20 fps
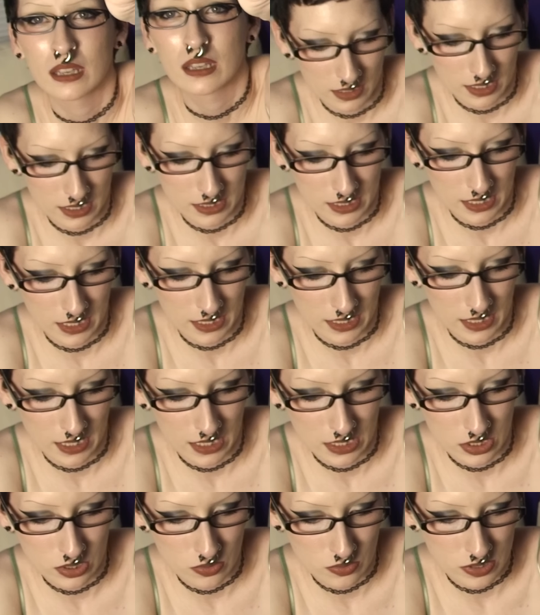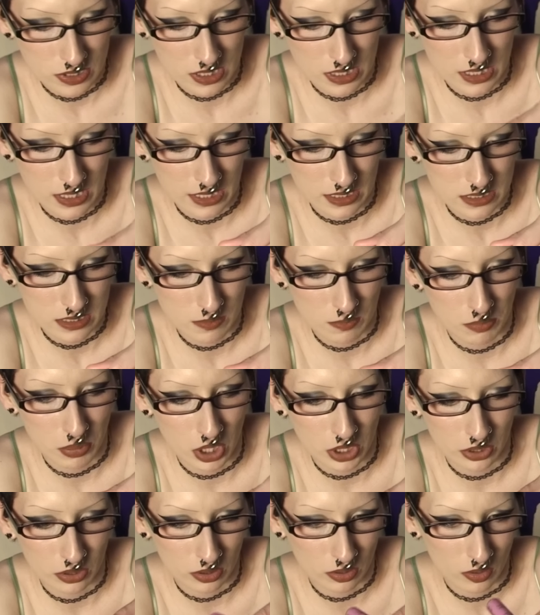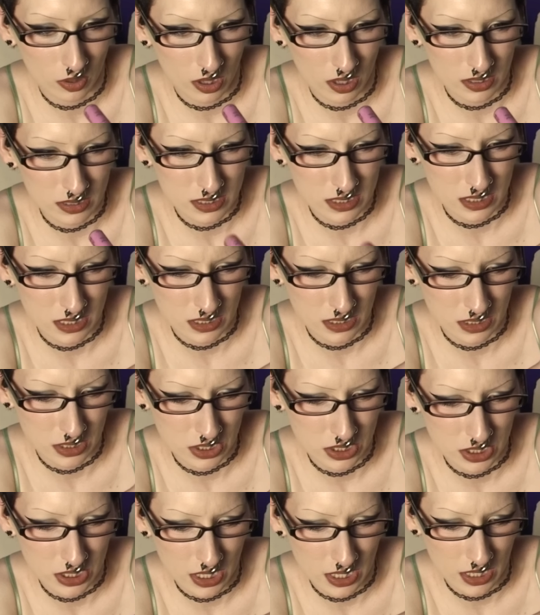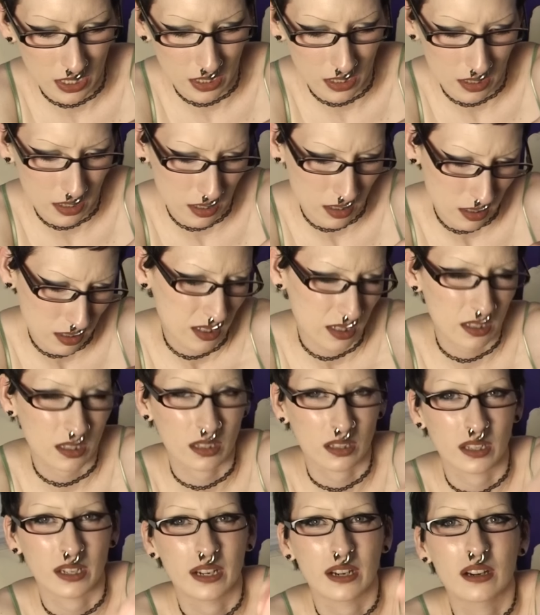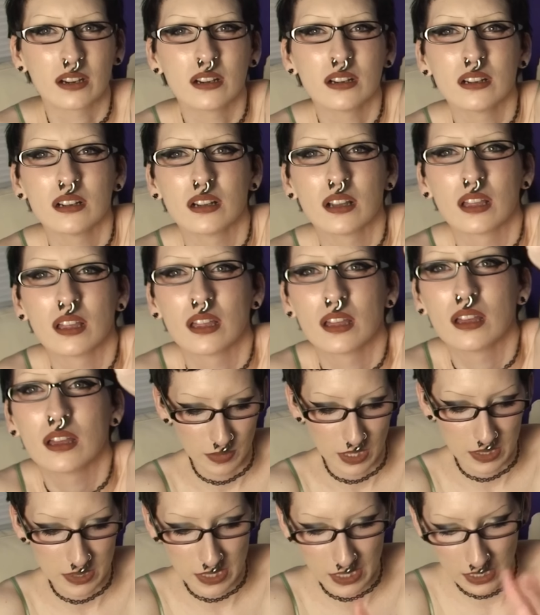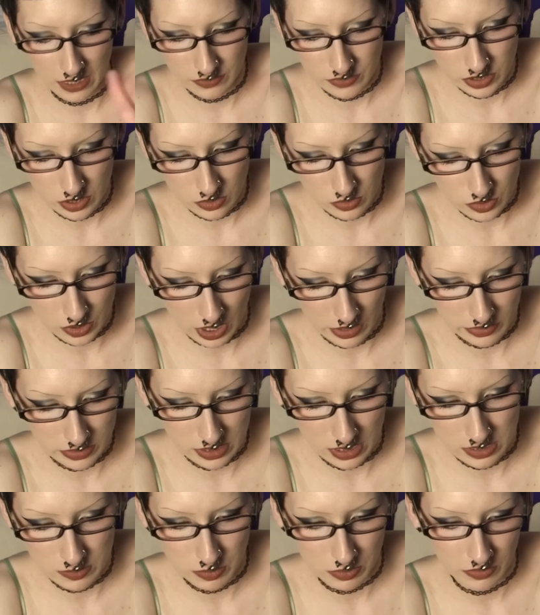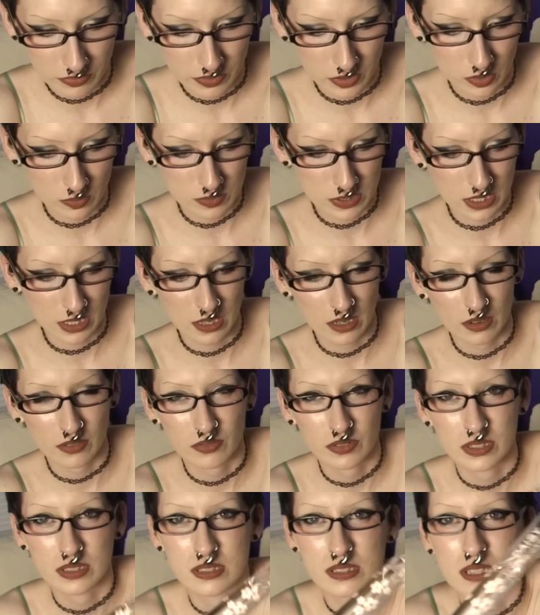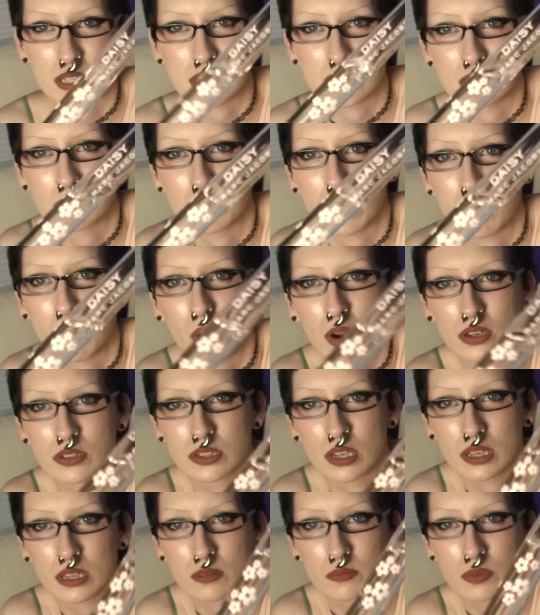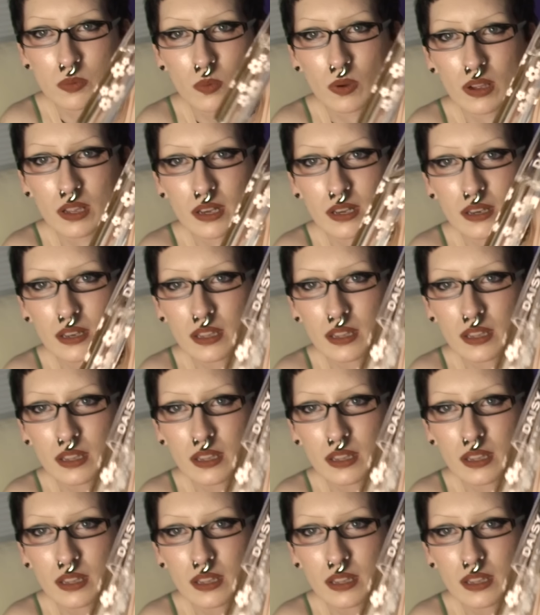And then I use the NYX Butter Gloss in the shade Eclair. And then I have 2 travel size perfumes. I have this Daisy by Marc Jacobs one.